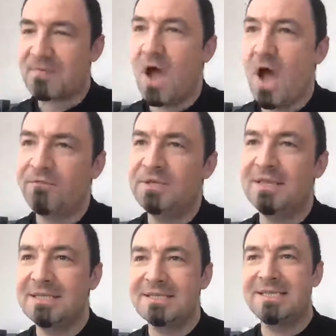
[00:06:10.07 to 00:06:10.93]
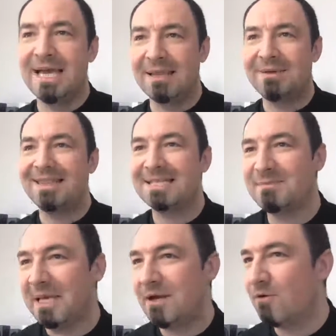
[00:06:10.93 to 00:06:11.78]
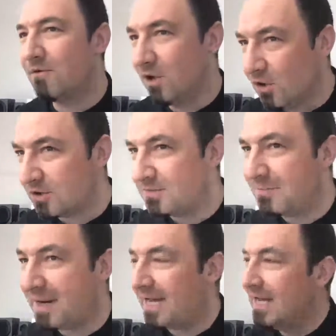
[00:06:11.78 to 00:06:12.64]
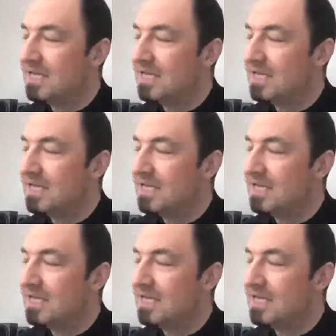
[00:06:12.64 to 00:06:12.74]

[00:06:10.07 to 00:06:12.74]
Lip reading: often, this is the element that's being overlooked by